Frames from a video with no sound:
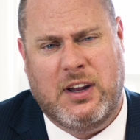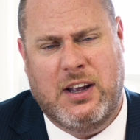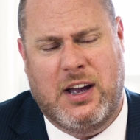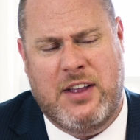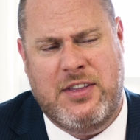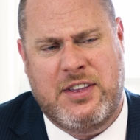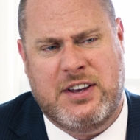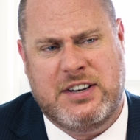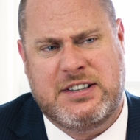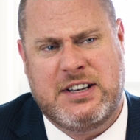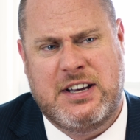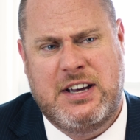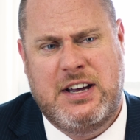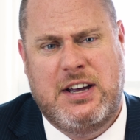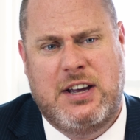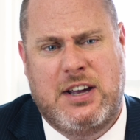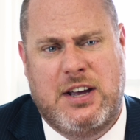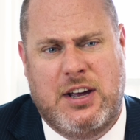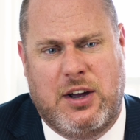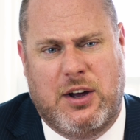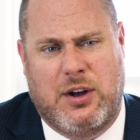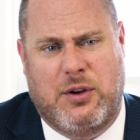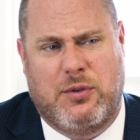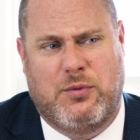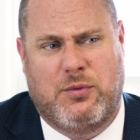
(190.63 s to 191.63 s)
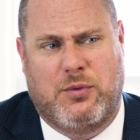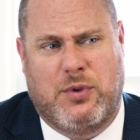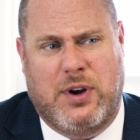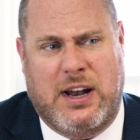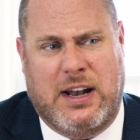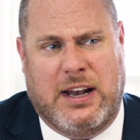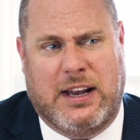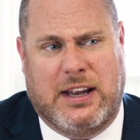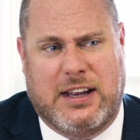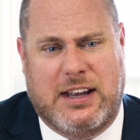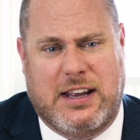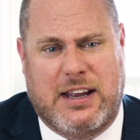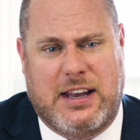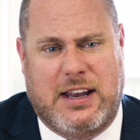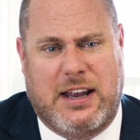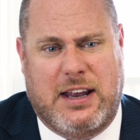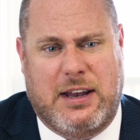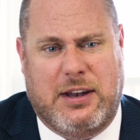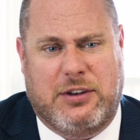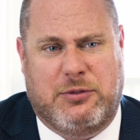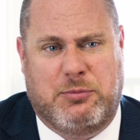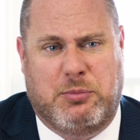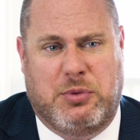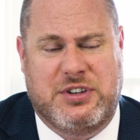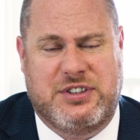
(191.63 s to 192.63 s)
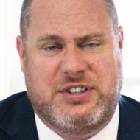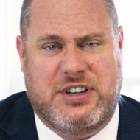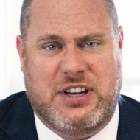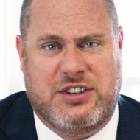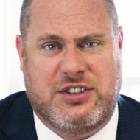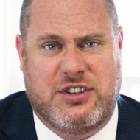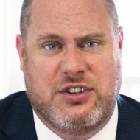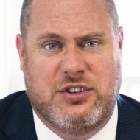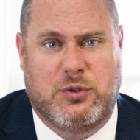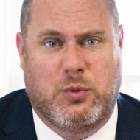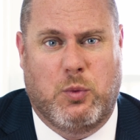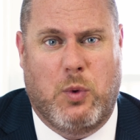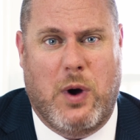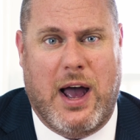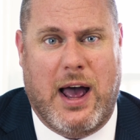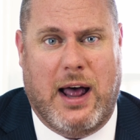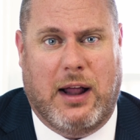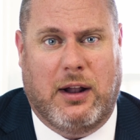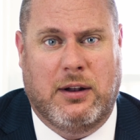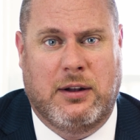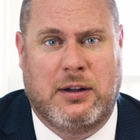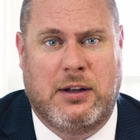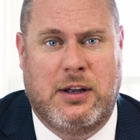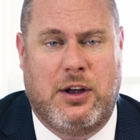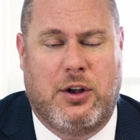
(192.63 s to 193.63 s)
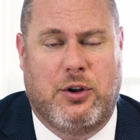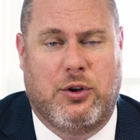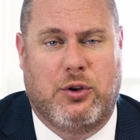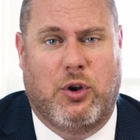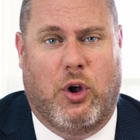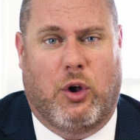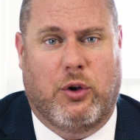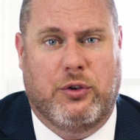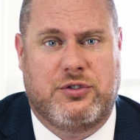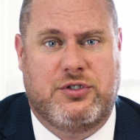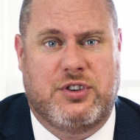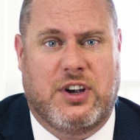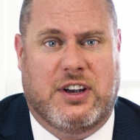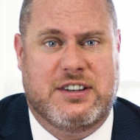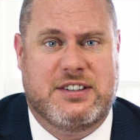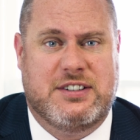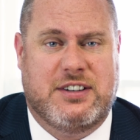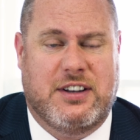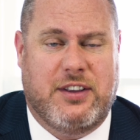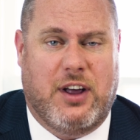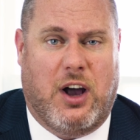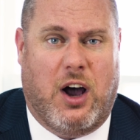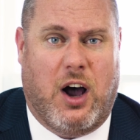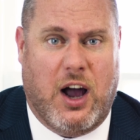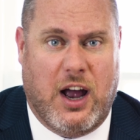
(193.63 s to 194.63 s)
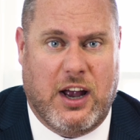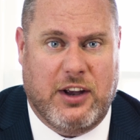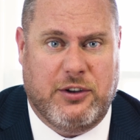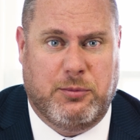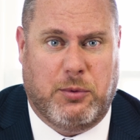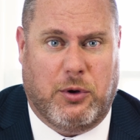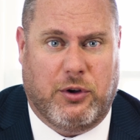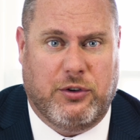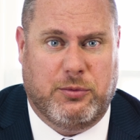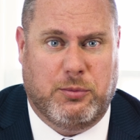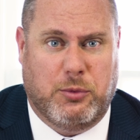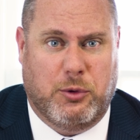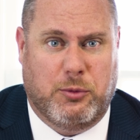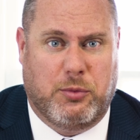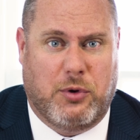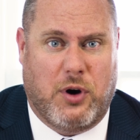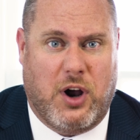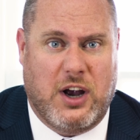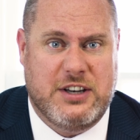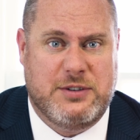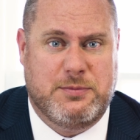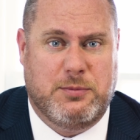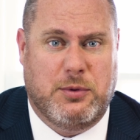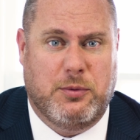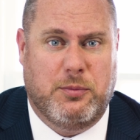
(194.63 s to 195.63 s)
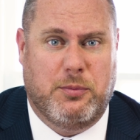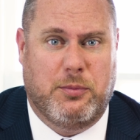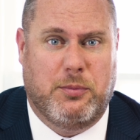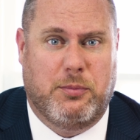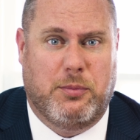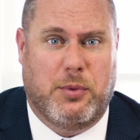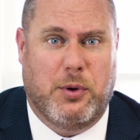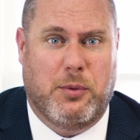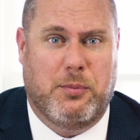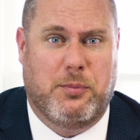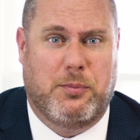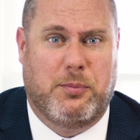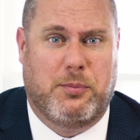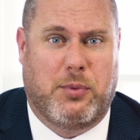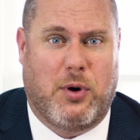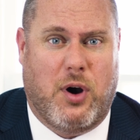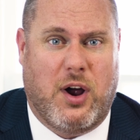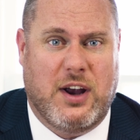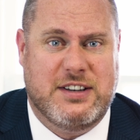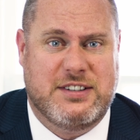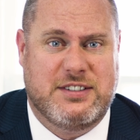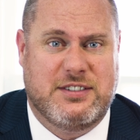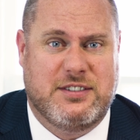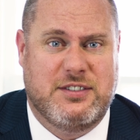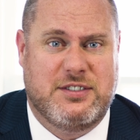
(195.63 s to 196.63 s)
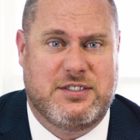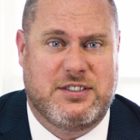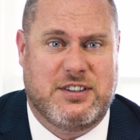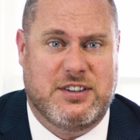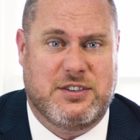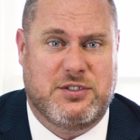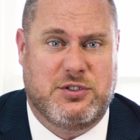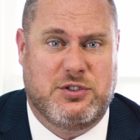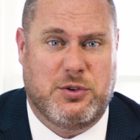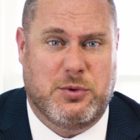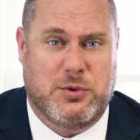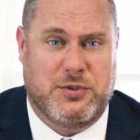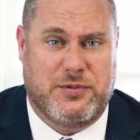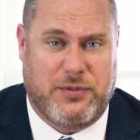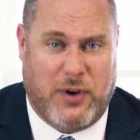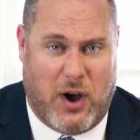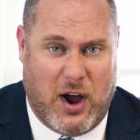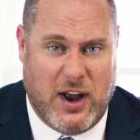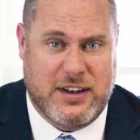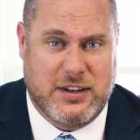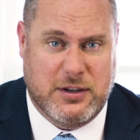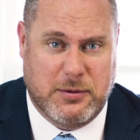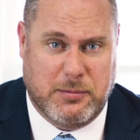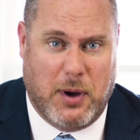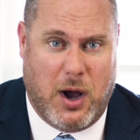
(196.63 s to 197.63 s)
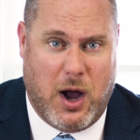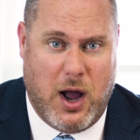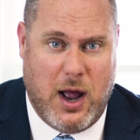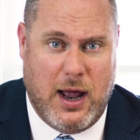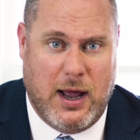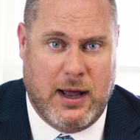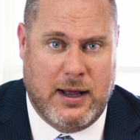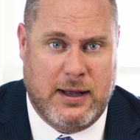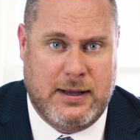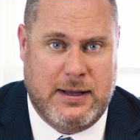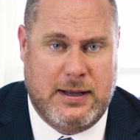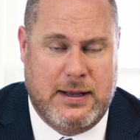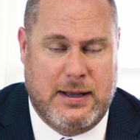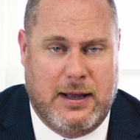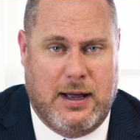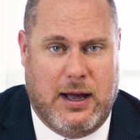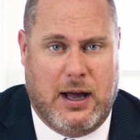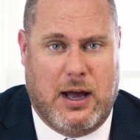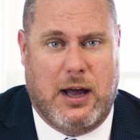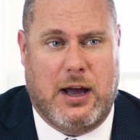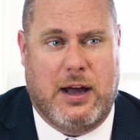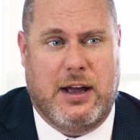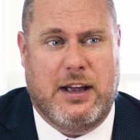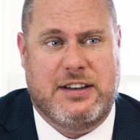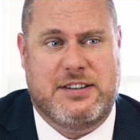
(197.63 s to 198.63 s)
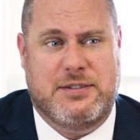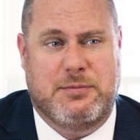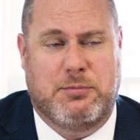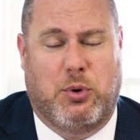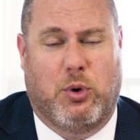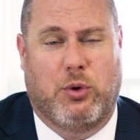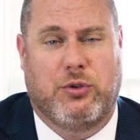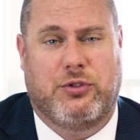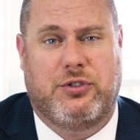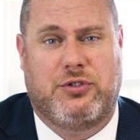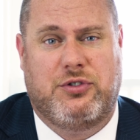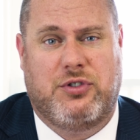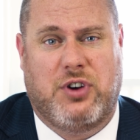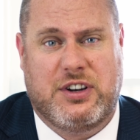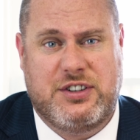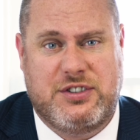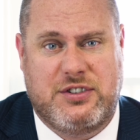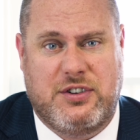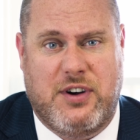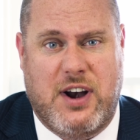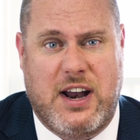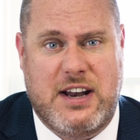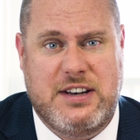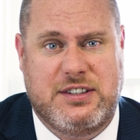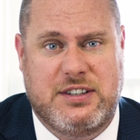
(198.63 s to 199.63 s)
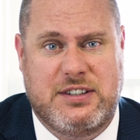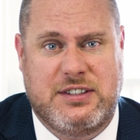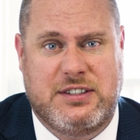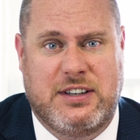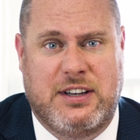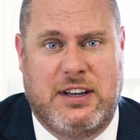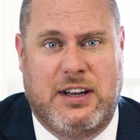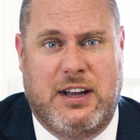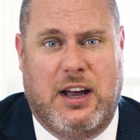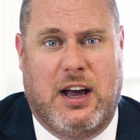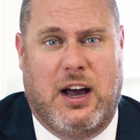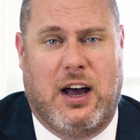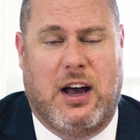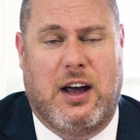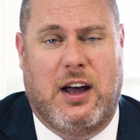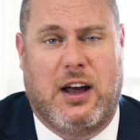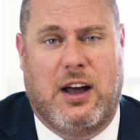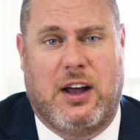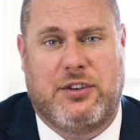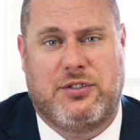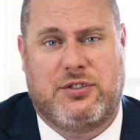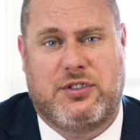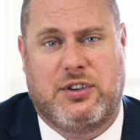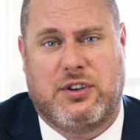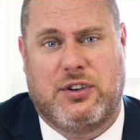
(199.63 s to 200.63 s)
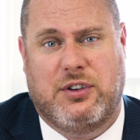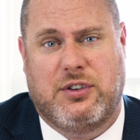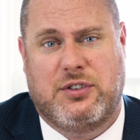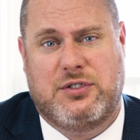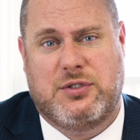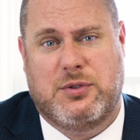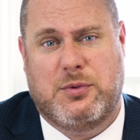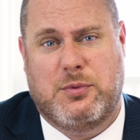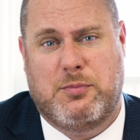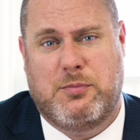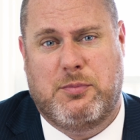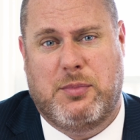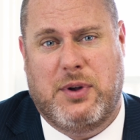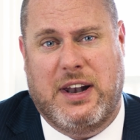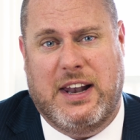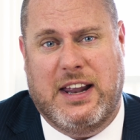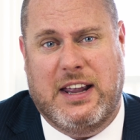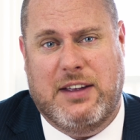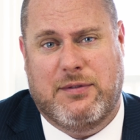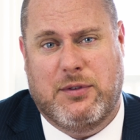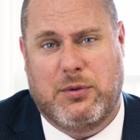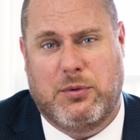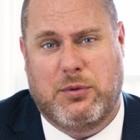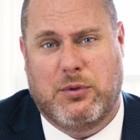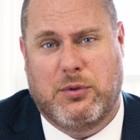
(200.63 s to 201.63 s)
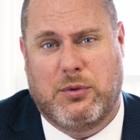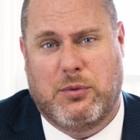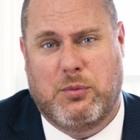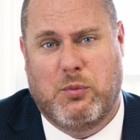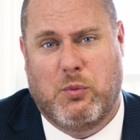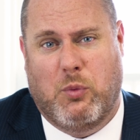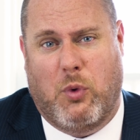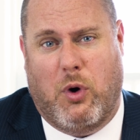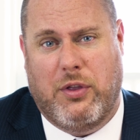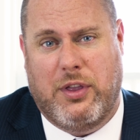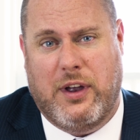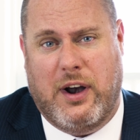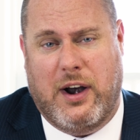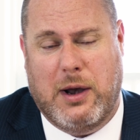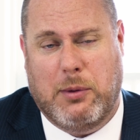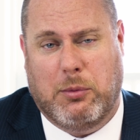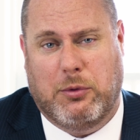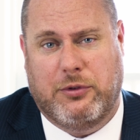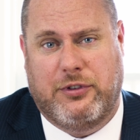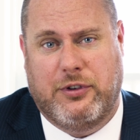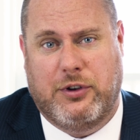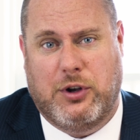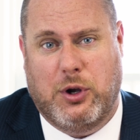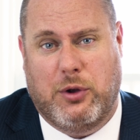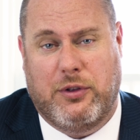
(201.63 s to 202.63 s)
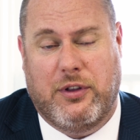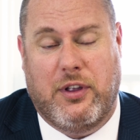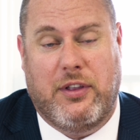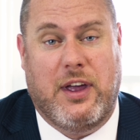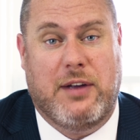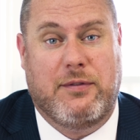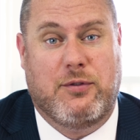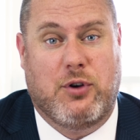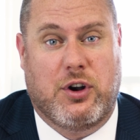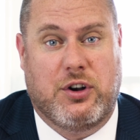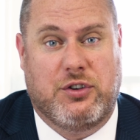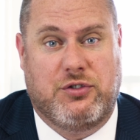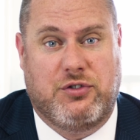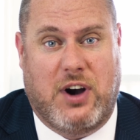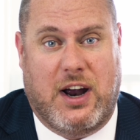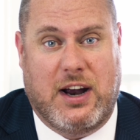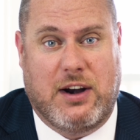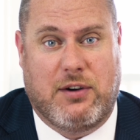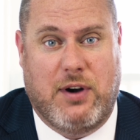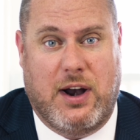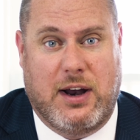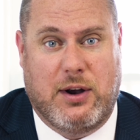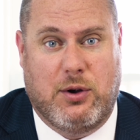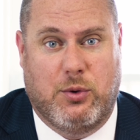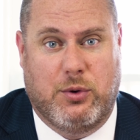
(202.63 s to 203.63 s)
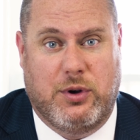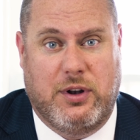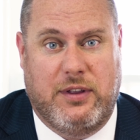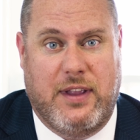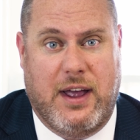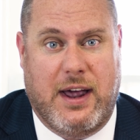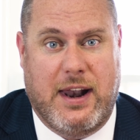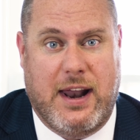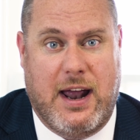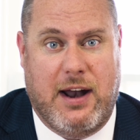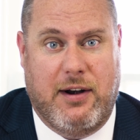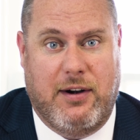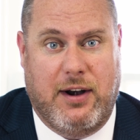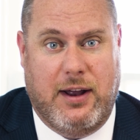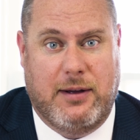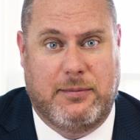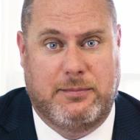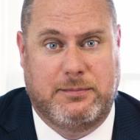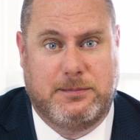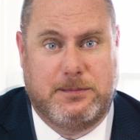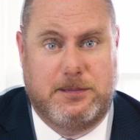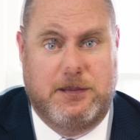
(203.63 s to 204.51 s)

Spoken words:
and that really it's positioned well, not just at the highest possible price, but priced to find a buyer. It's important to trust your agent and to believe in what they're able to do, and that they've got a track record in that area.